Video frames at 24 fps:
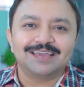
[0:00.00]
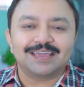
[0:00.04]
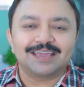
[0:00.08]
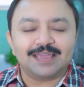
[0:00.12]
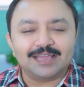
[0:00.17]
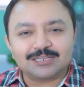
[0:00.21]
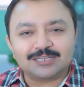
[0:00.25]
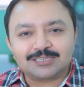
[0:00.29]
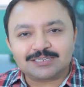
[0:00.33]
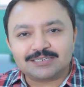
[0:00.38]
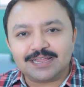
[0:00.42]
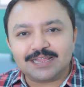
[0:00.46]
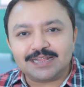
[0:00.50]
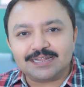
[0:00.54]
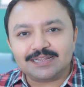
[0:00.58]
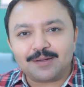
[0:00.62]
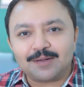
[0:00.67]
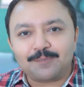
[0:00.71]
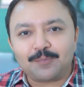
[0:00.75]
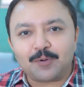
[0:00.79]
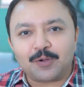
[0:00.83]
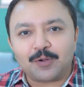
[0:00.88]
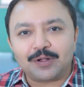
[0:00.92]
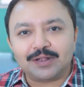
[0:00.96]
Each
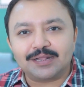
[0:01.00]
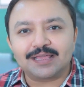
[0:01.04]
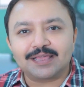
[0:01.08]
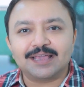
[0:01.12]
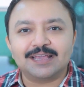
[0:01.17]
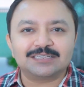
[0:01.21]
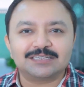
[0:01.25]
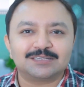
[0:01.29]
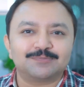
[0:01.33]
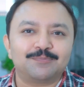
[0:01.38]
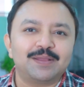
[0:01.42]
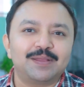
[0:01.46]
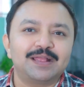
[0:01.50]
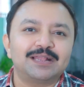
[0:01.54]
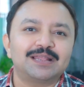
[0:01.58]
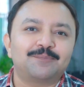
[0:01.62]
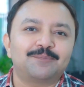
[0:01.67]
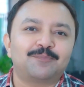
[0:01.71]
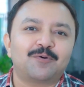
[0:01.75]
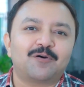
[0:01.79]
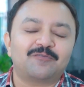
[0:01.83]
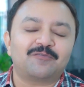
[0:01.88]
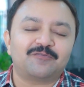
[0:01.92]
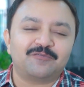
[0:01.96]
data point is made
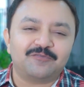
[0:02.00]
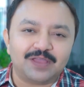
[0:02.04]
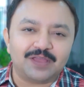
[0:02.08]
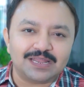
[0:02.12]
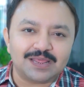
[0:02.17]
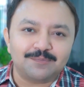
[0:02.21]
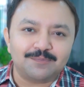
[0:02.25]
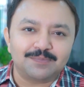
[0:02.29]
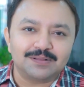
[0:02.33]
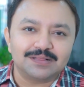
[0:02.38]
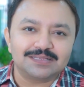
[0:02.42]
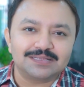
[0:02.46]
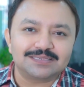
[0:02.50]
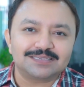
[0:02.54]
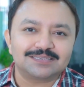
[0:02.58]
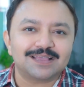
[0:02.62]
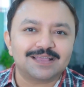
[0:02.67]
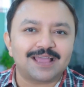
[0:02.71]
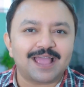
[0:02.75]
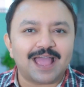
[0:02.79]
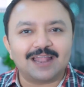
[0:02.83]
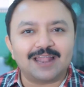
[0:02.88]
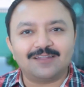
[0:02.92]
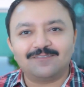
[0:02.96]
up of
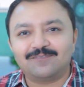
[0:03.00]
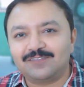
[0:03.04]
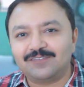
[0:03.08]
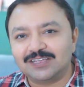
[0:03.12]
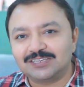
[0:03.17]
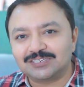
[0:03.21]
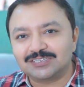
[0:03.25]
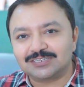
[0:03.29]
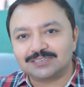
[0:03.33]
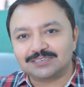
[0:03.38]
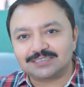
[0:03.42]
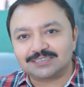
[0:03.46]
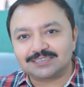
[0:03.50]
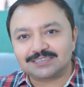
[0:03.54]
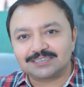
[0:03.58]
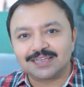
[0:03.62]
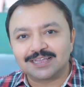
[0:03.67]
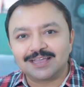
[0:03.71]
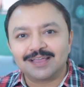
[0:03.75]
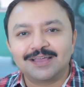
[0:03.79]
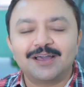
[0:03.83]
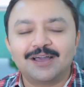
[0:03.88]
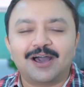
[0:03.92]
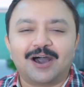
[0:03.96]
variables and features.
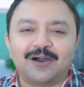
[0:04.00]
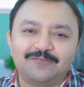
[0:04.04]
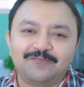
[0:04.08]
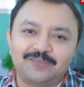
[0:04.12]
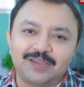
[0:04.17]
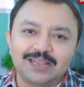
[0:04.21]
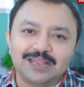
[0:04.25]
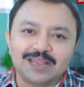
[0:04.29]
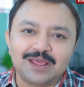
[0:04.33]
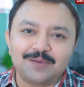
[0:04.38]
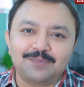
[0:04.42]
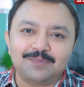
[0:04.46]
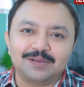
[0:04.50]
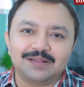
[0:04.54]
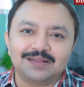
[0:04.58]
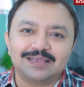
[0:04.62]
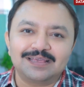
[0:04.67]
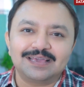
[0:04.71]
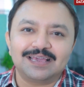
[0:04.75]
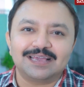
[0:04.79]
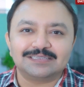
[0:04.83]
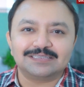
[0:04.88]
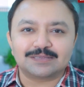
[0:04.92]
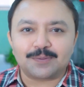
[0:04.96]
A
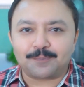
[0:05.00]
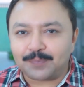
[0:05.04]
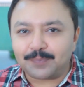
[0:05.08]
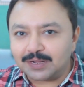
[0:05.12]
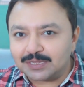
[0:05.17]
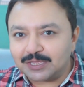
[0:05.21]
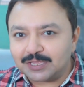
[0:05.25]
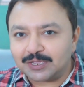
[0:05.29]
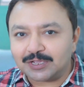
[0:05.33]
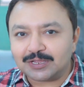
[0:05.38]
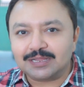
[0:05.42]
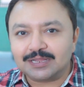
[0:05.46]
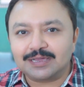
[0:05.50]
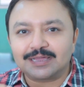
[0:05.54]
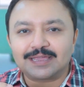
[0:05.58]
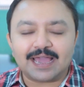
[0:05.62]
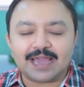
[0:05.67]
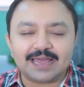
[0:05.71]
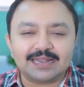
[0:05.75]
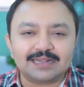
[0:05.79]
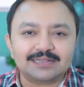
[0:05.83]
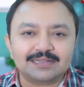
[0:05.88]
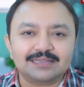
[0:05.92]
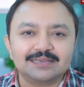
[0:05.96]
variable is a particular
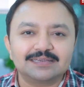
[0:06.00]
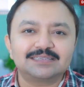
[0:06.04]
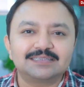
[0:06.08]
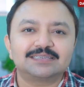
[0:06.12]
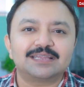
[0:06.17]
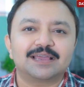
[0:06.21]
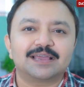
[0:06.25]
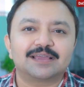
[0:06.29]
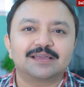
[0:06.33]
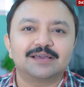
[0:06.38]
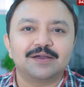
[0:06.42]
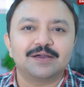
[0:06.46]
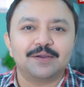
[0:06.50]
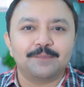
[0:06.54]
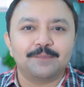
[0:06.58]
characteristic,